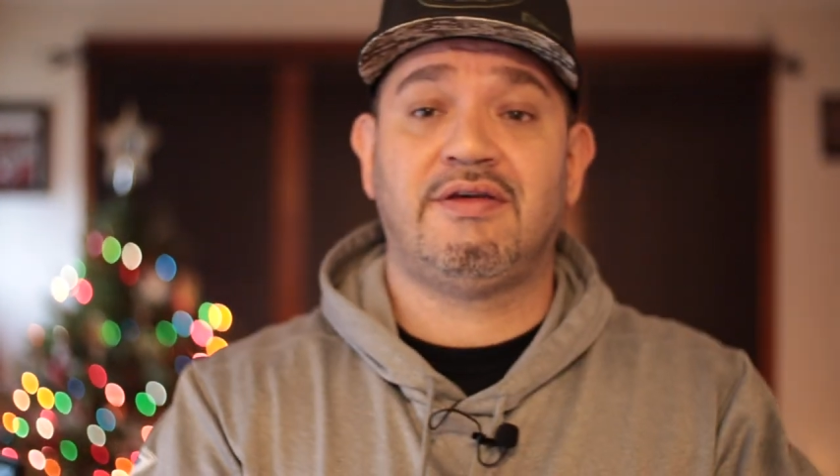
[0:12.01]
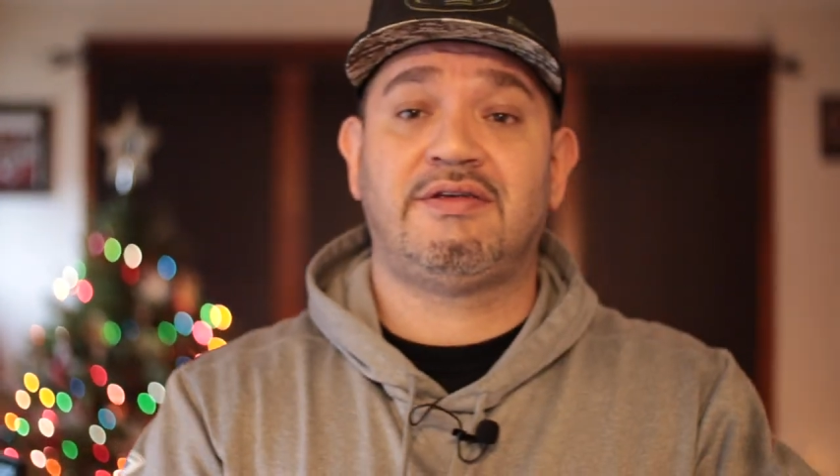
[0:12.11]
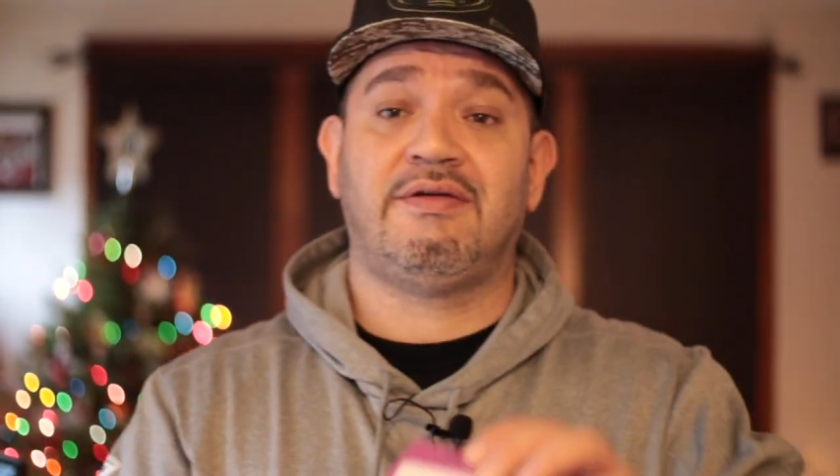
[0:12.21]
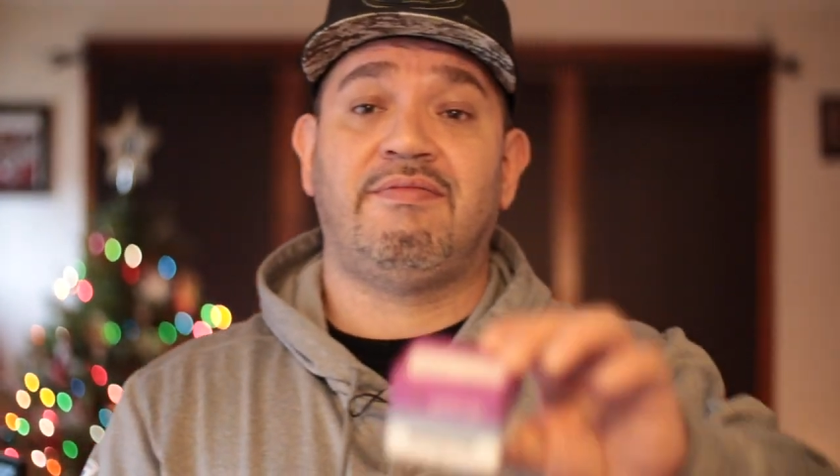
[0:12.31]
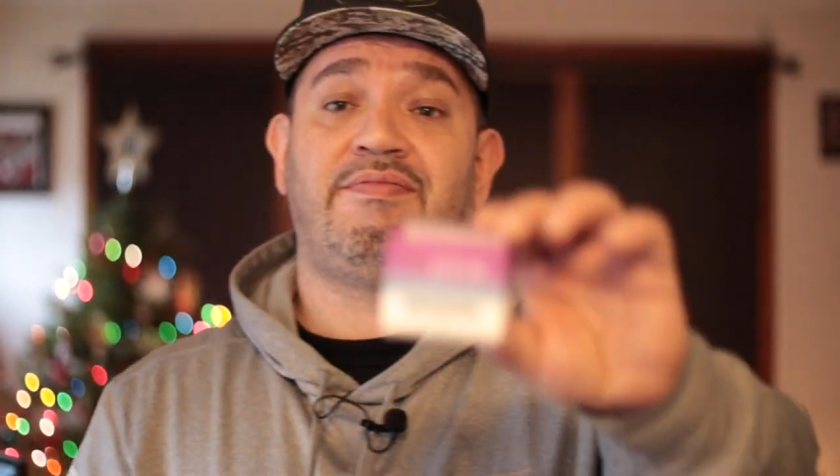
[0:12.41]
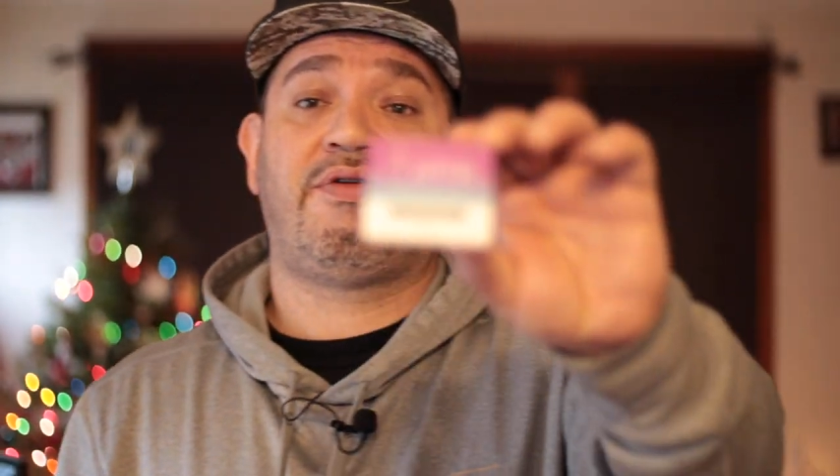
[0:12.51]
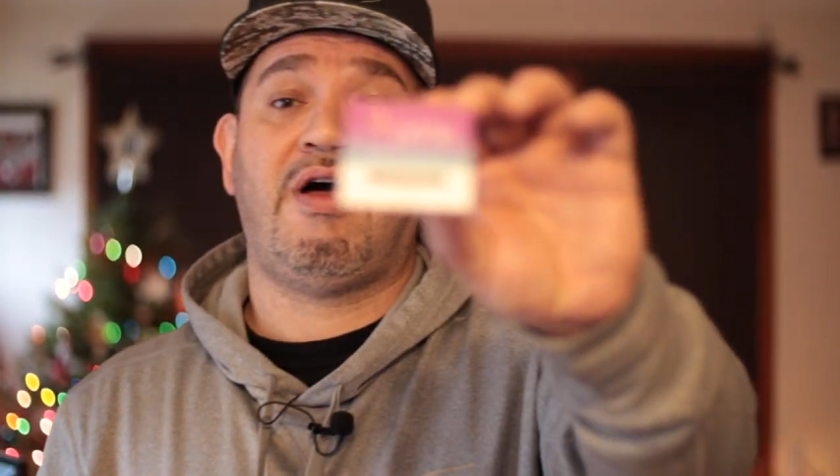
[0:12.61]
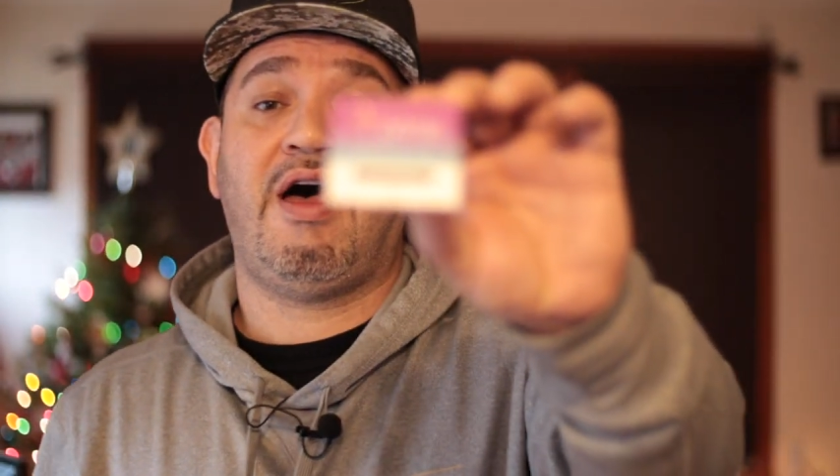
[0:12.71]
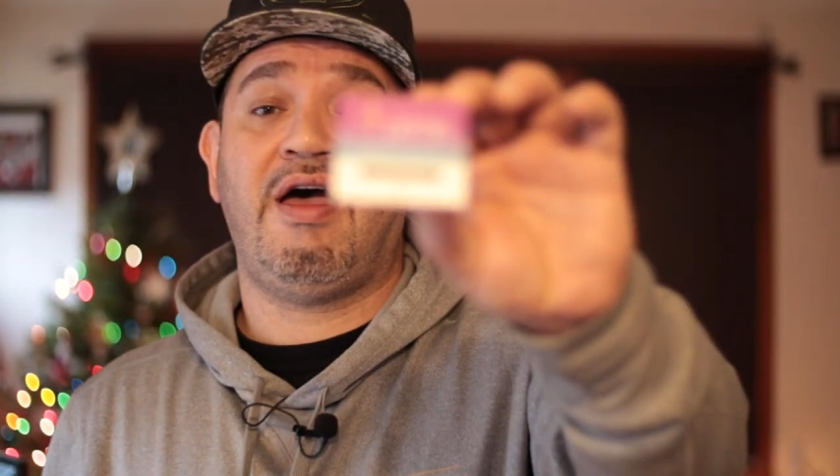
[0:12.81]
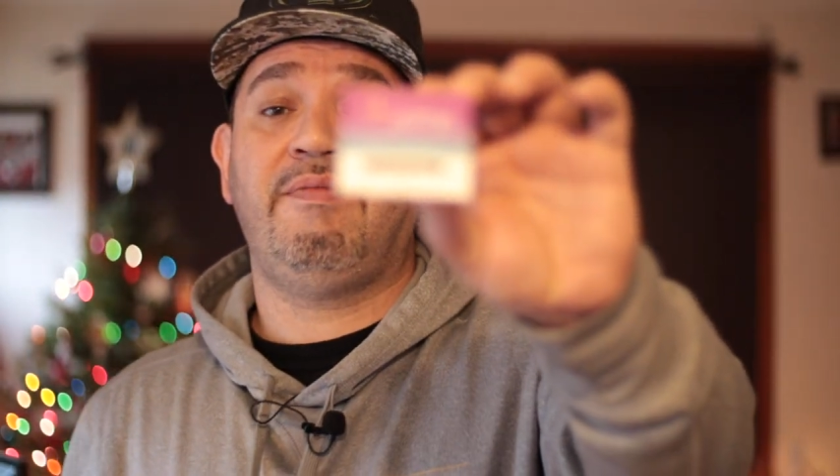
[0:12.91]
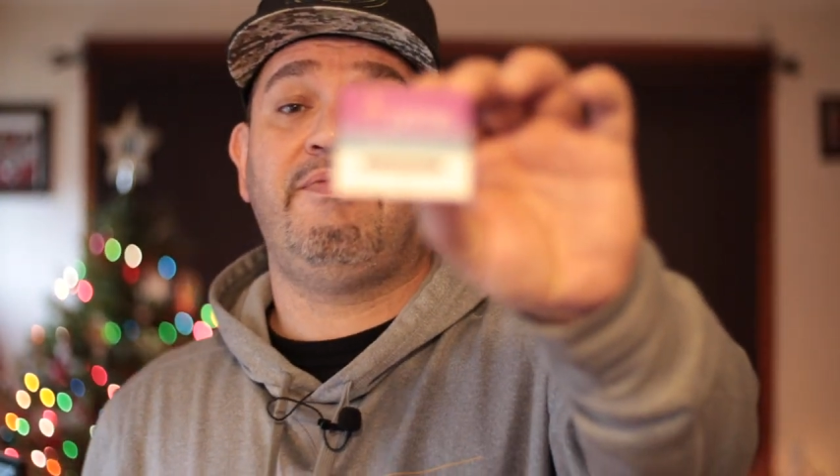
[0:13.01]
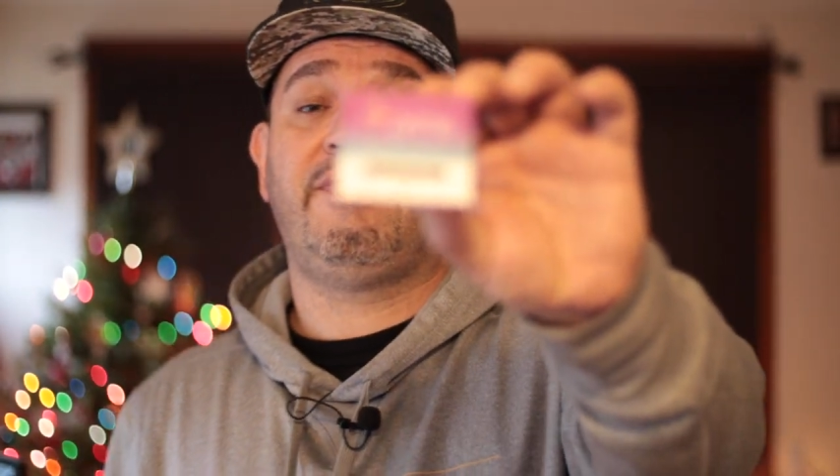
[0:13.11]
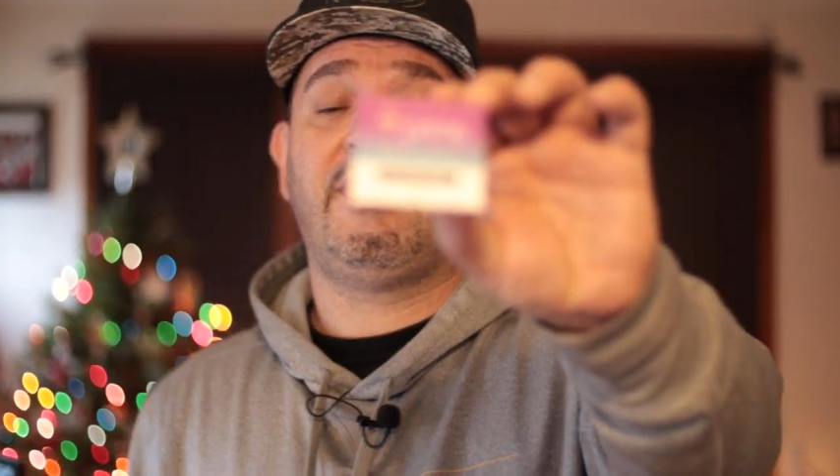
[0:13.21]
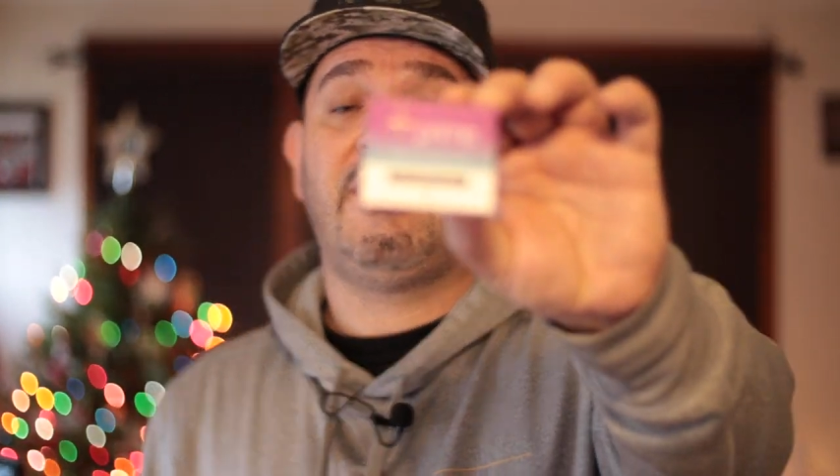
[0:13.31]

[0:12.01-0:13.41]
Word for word: some Prime.